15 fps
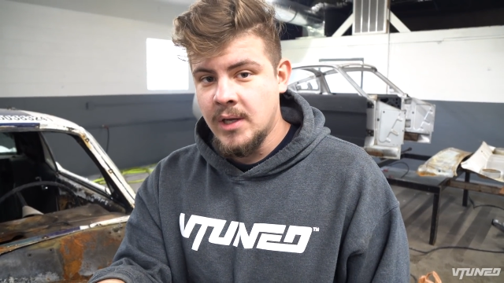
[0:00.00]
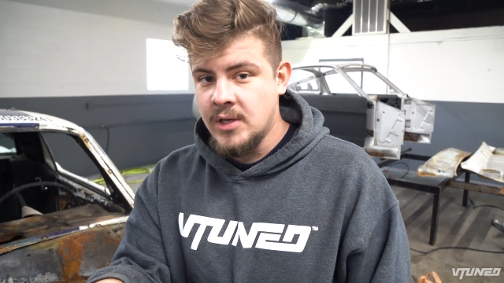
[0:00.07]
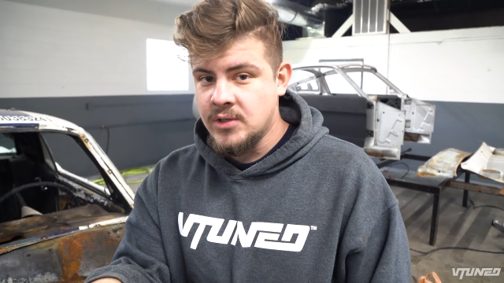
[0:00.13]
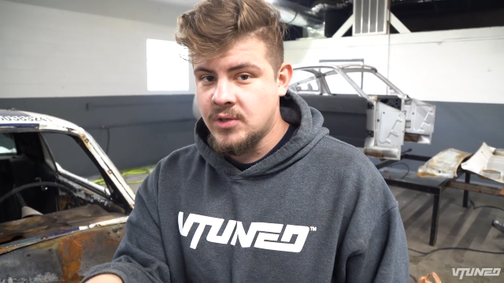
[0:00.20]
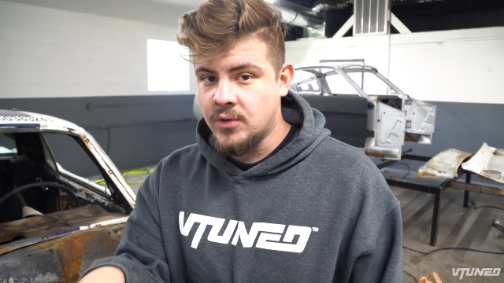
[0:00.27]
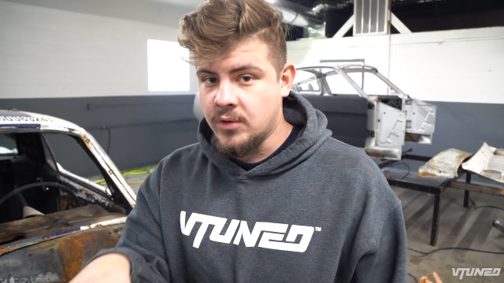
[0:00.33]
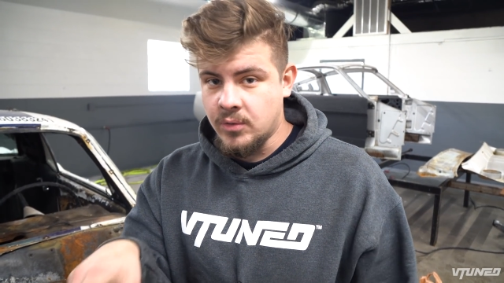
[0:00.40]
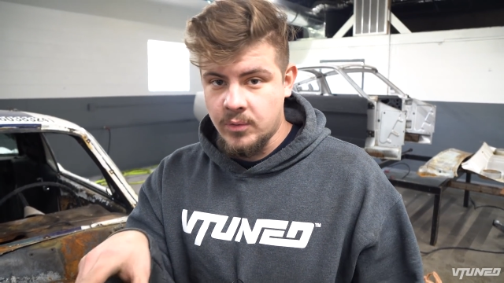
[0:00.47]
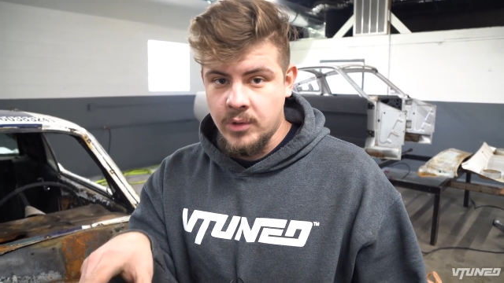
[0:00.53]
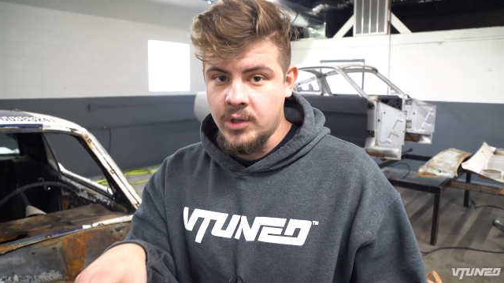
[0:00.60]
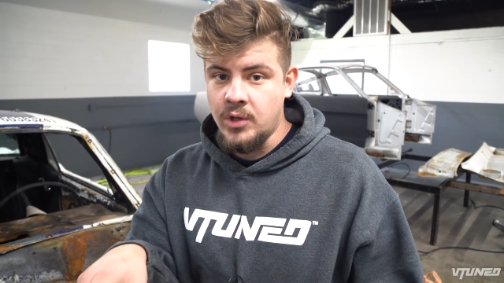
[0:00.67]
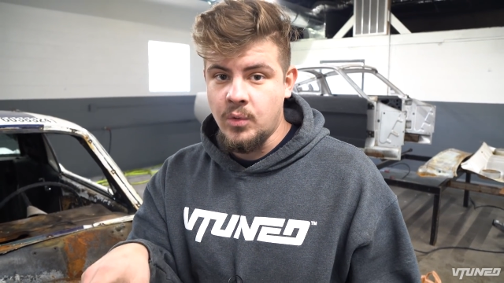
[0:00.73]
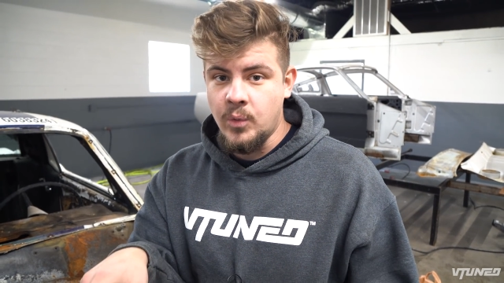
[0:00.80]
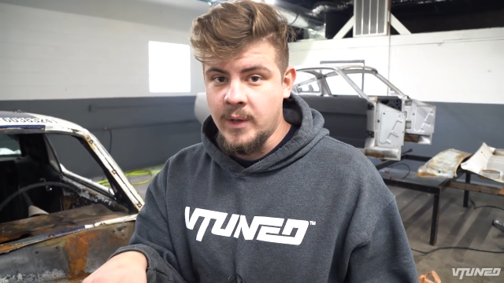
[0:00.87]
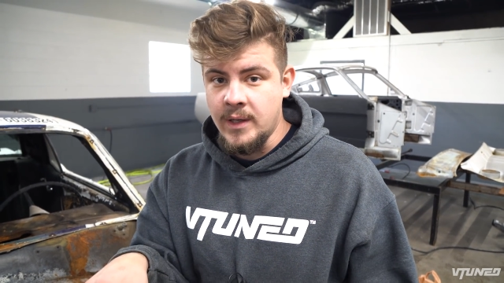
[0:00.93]
So they're
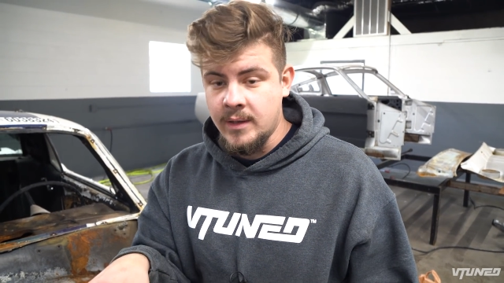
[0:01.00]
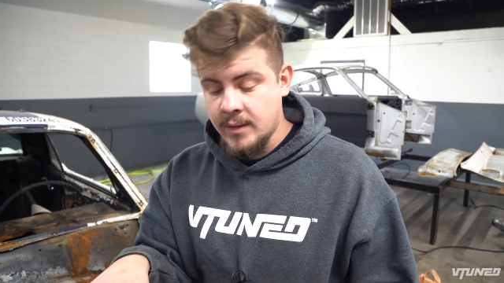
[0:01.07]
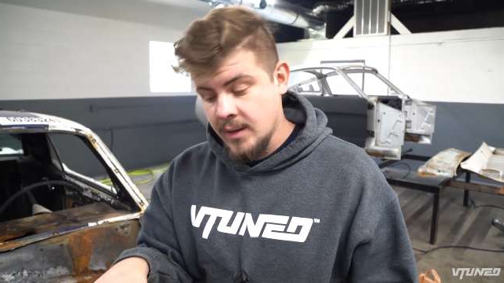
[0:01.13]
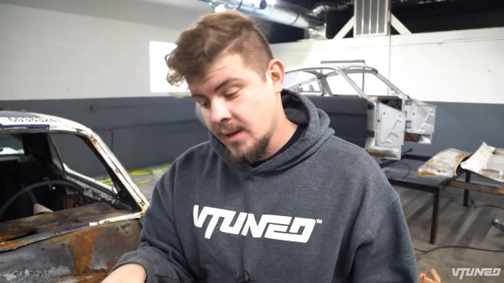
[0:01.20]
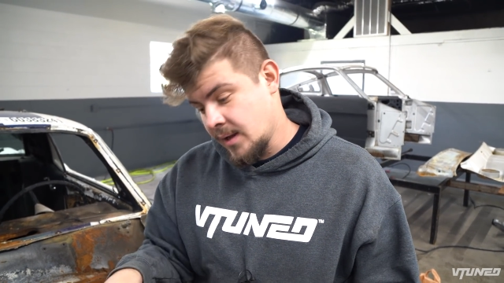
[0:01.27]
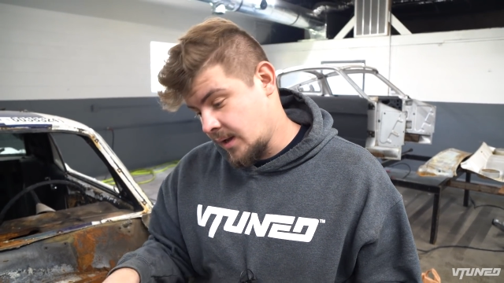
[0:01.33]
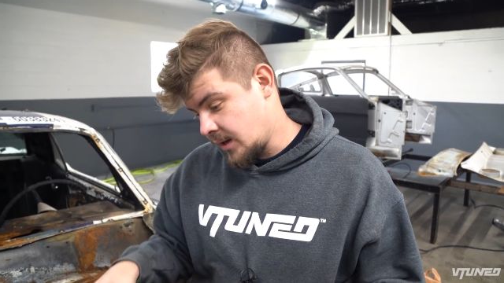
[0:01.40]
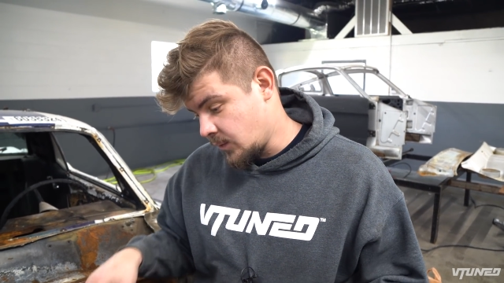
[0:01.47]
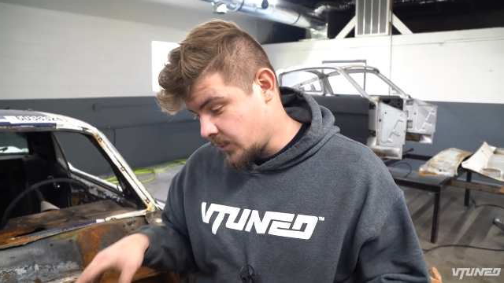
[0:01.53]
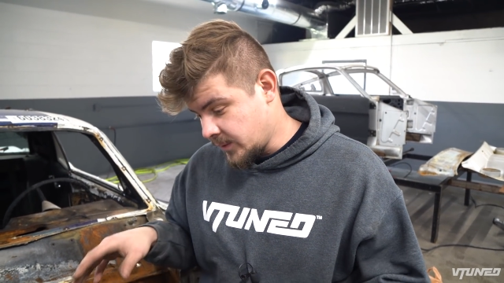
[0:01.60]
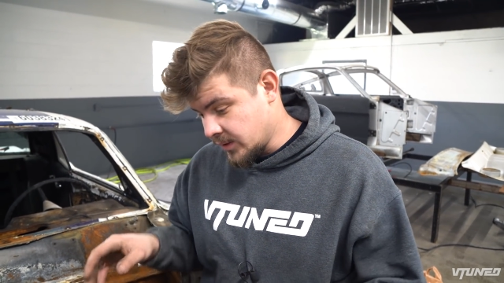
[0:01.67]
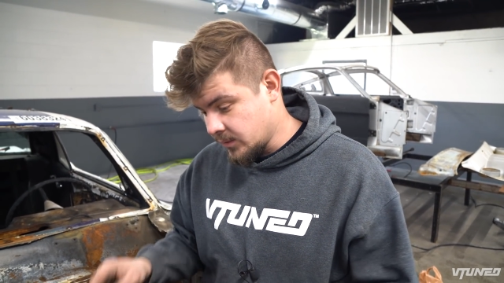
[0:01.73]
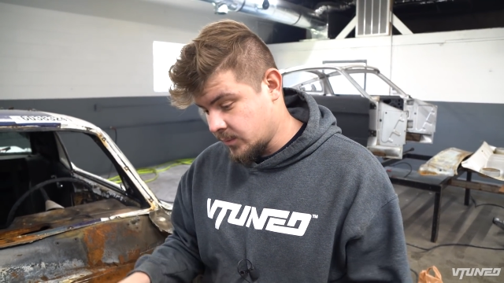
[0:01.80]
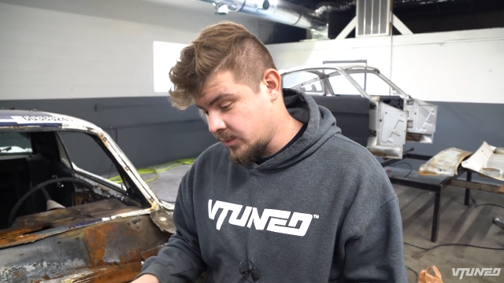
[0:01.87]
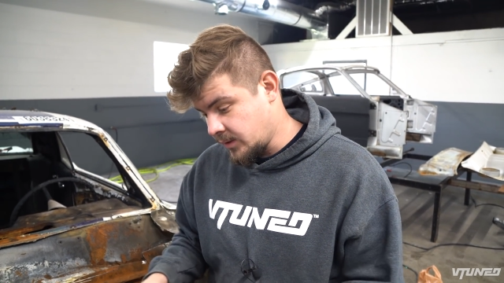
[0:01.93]
really weak, and we
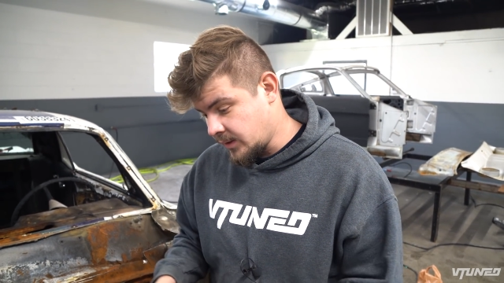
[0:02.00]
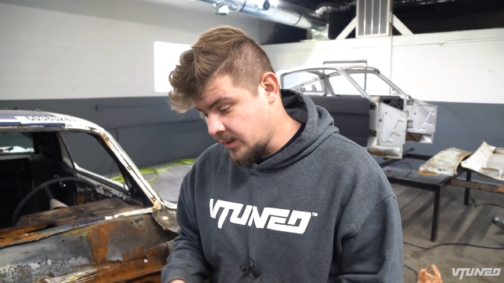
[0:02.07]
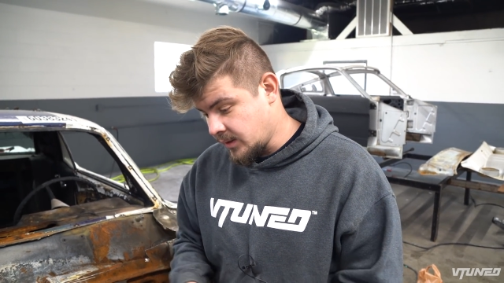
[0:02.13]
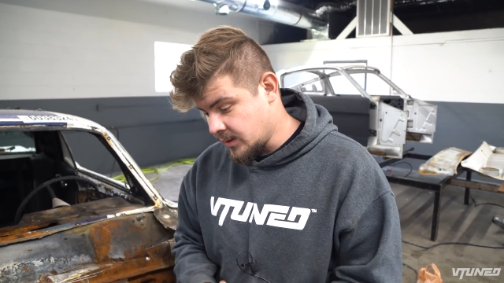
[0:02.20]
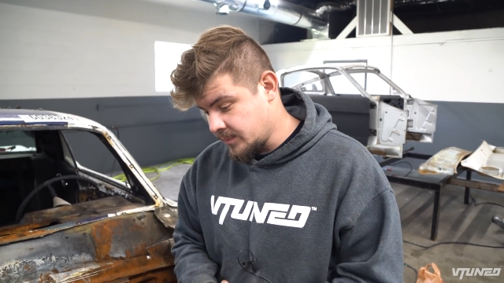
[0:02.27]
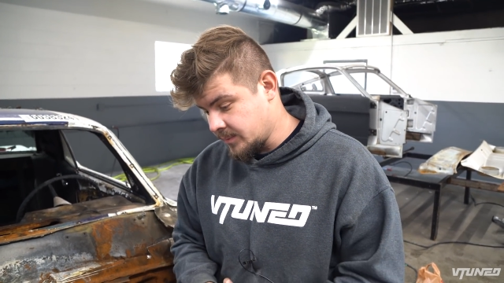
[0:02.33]
didn't really need